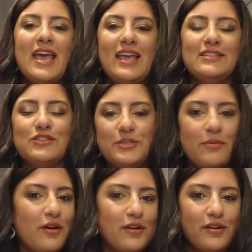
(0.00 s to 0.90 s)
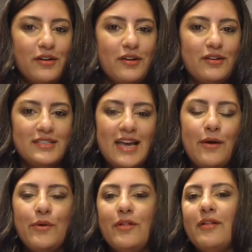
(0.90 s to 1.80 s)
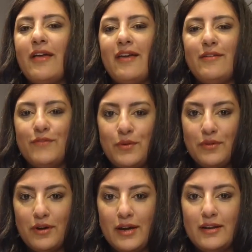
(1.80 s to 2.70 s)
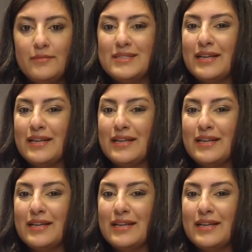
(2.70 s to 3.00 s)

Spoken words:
And so she brought her towel and a few other items,